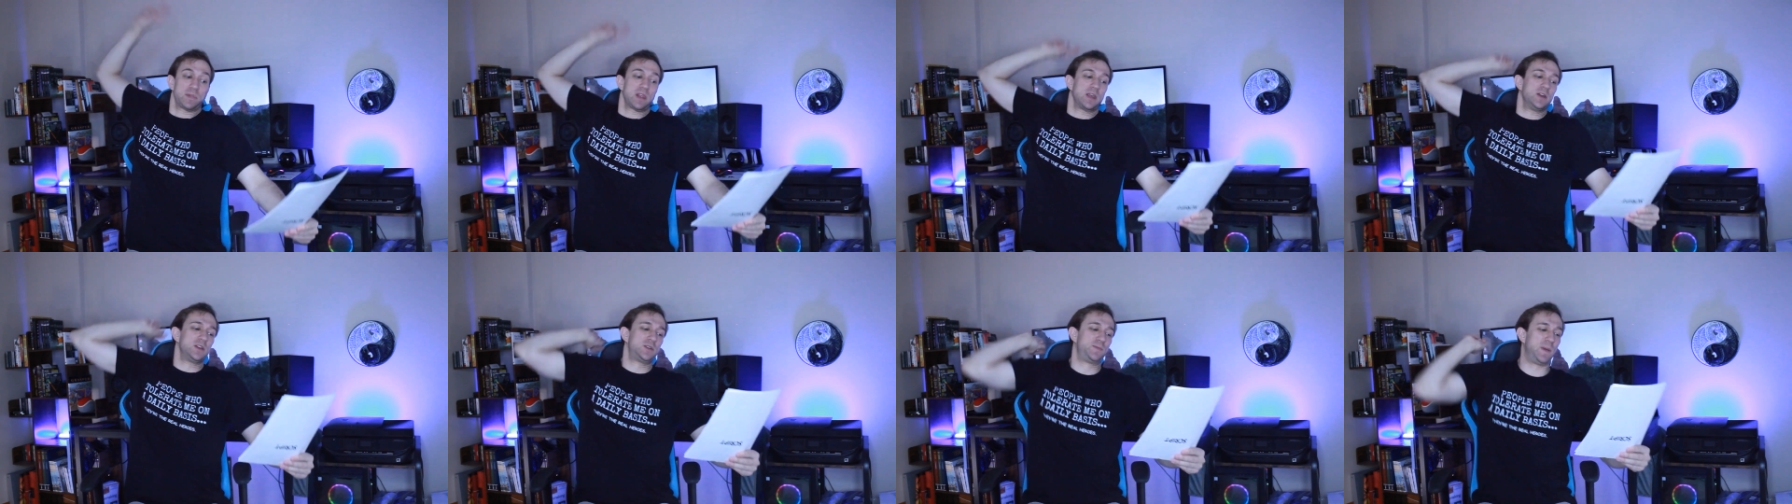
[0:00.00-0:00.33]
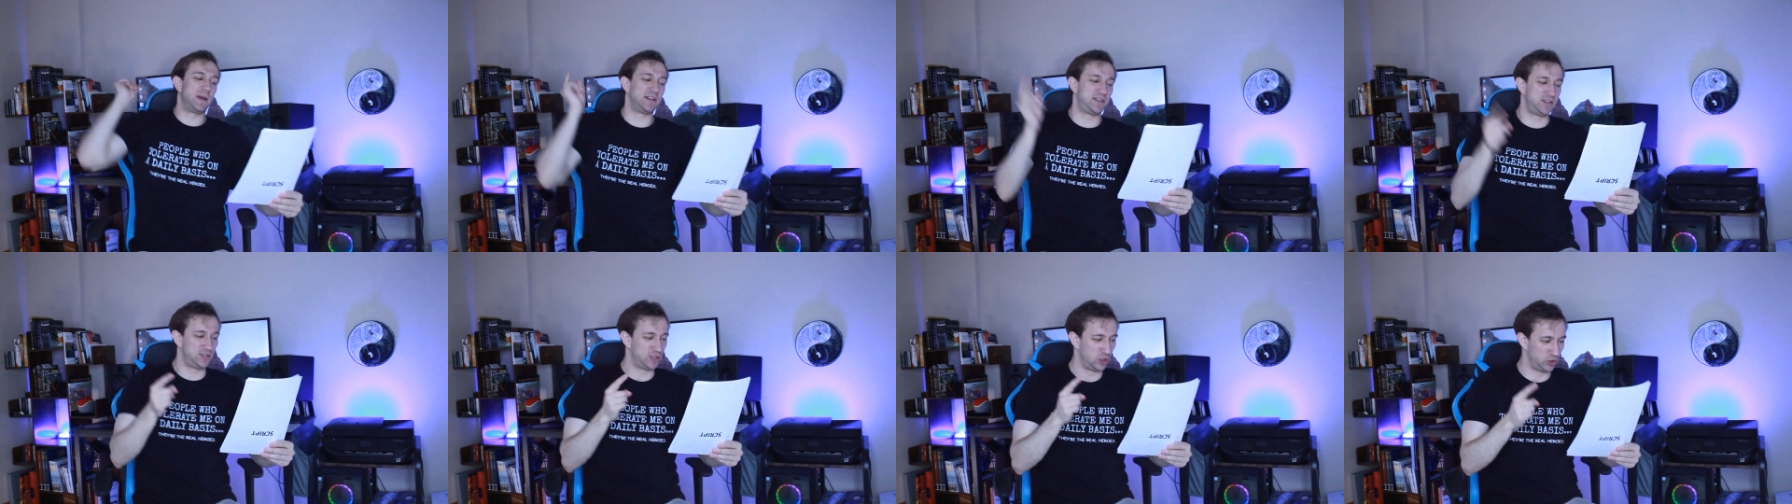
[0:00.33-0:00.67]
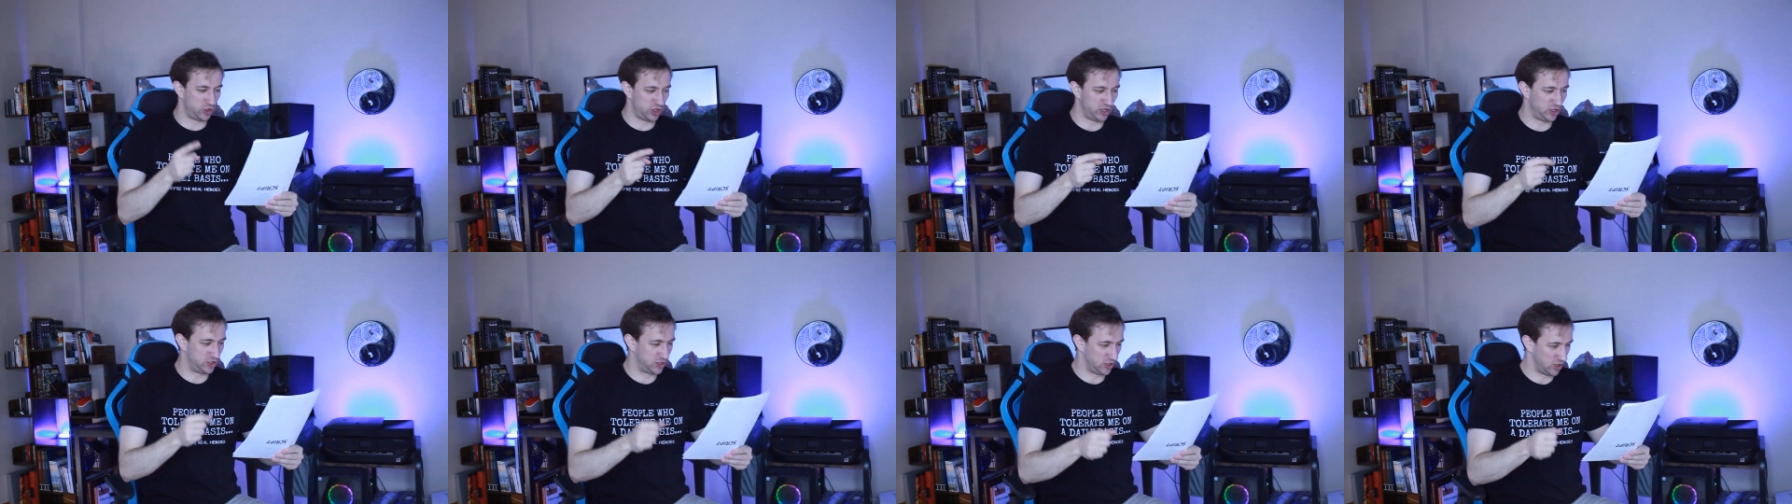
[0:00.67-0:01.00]
Spicy
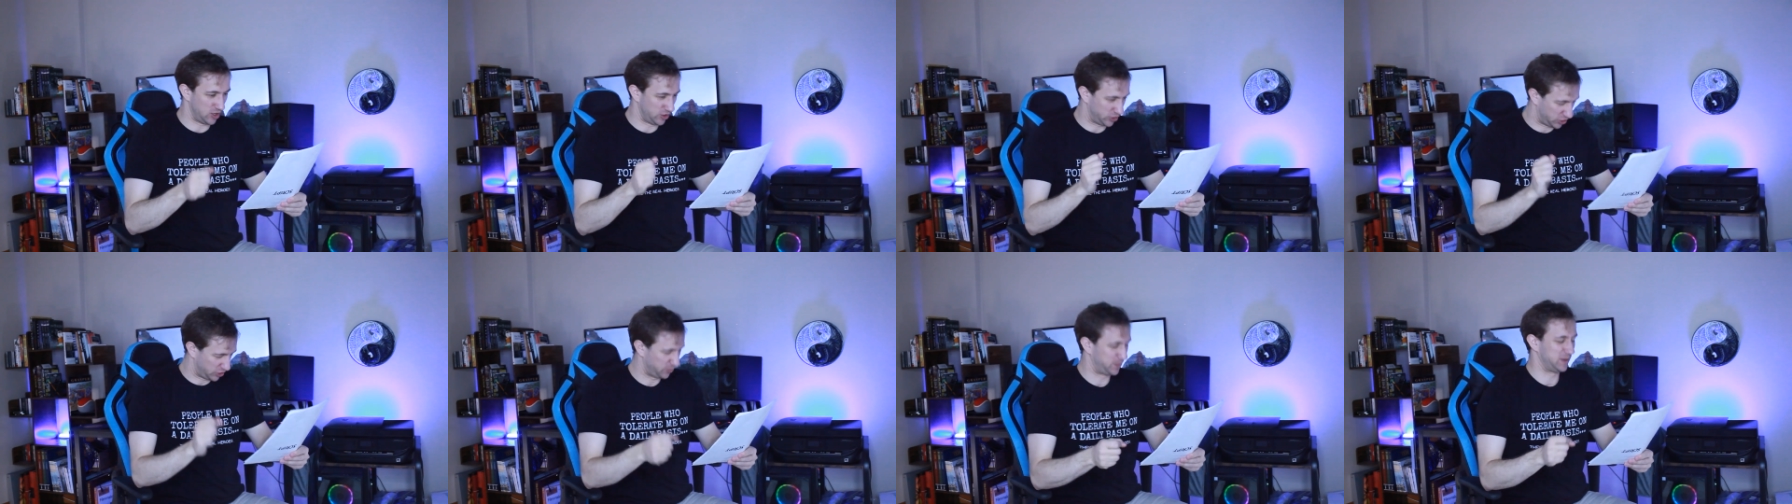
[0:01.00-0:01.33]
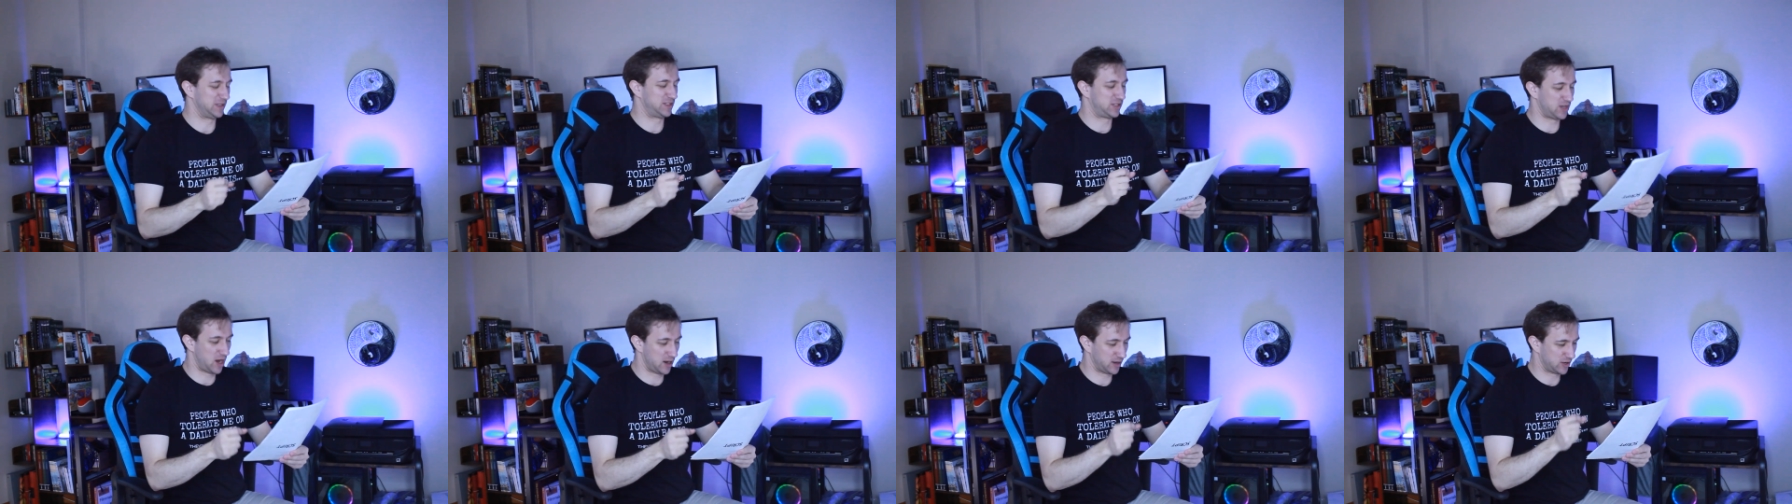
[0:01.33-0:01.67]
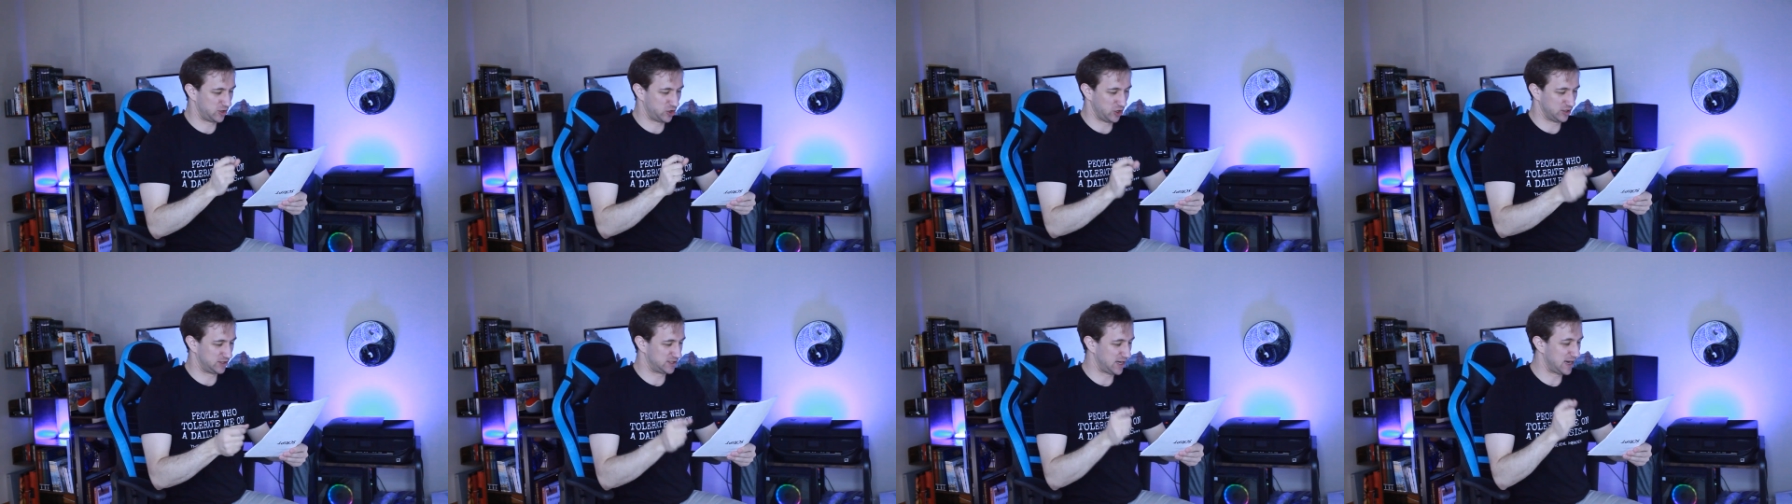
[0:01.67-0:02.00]
sushi soup is soggy
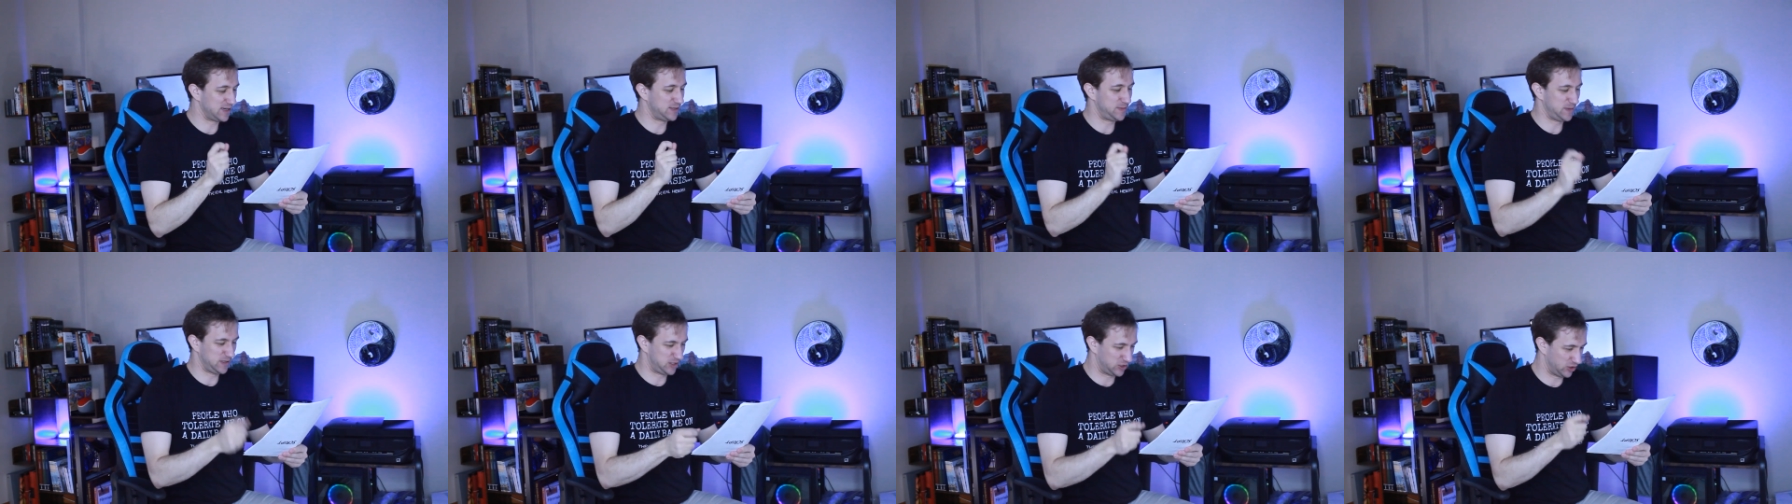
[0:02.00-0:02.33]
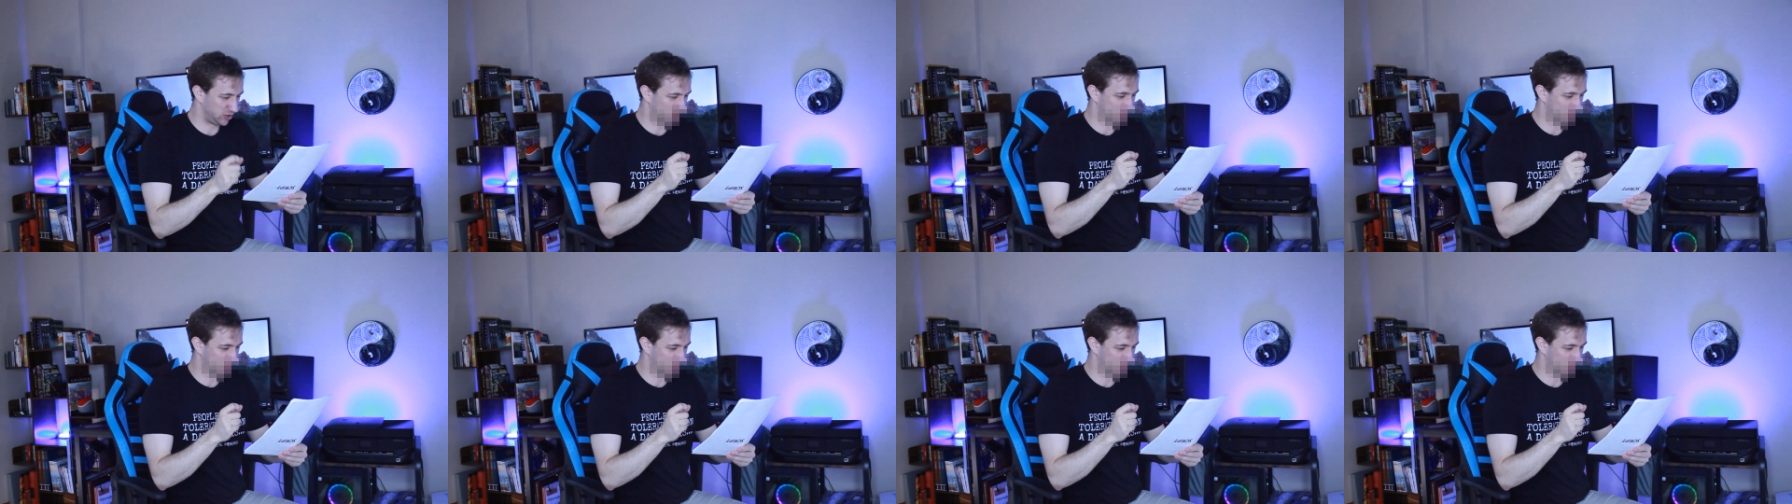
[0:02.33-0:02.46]
sushi. Spicy soup.